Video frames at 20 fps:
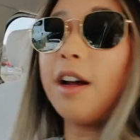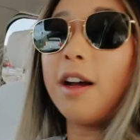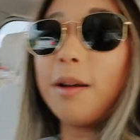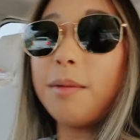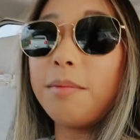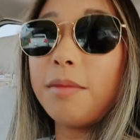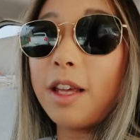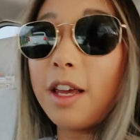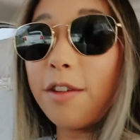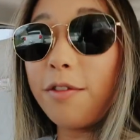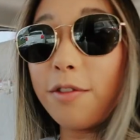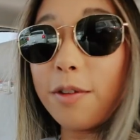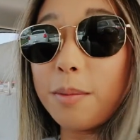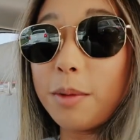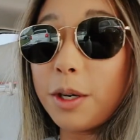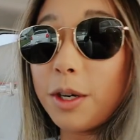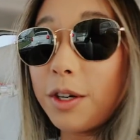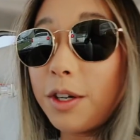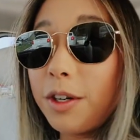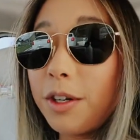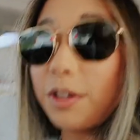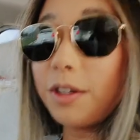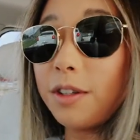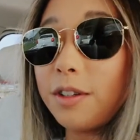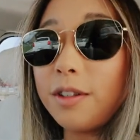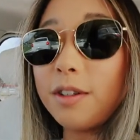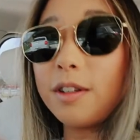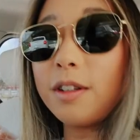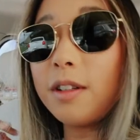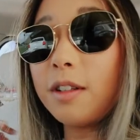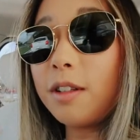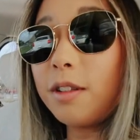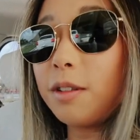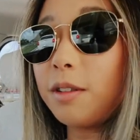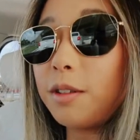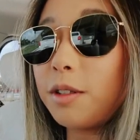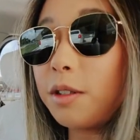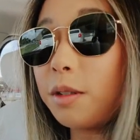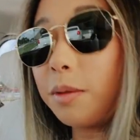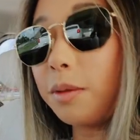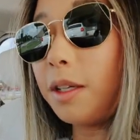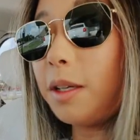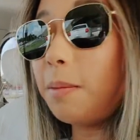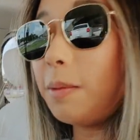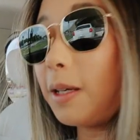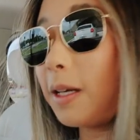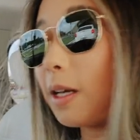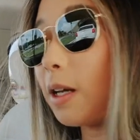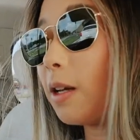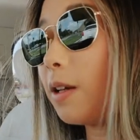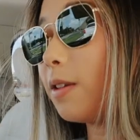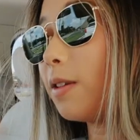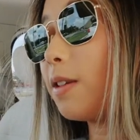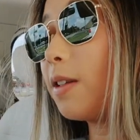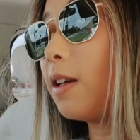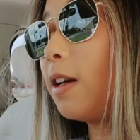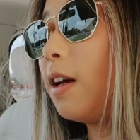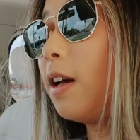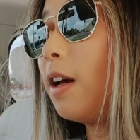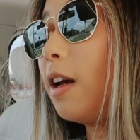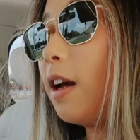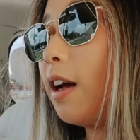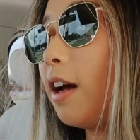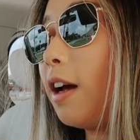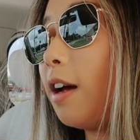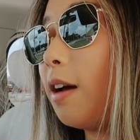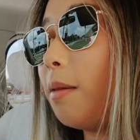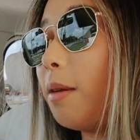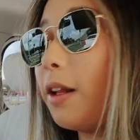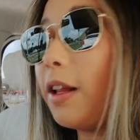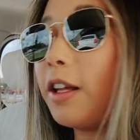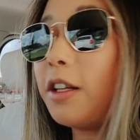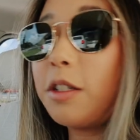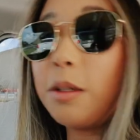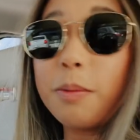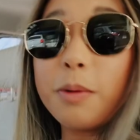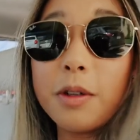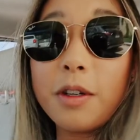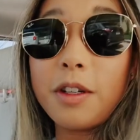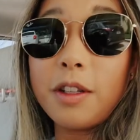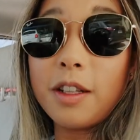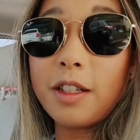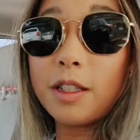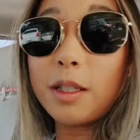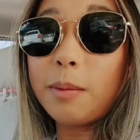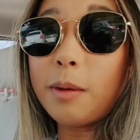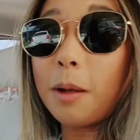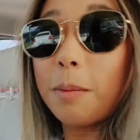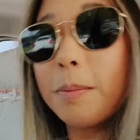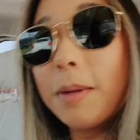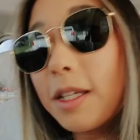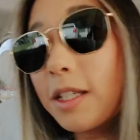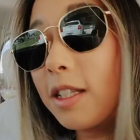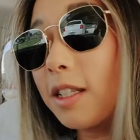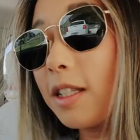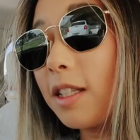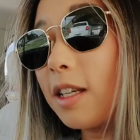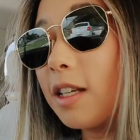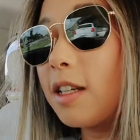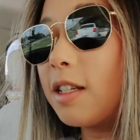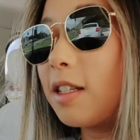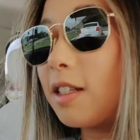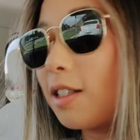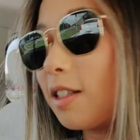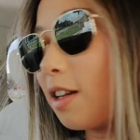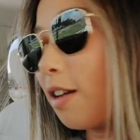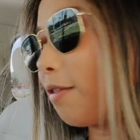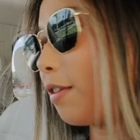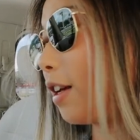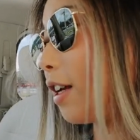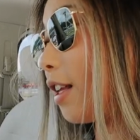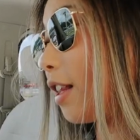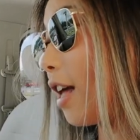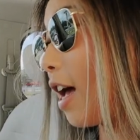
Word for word: um, get from her little suite because um, I like supporting like small businesses and stuff like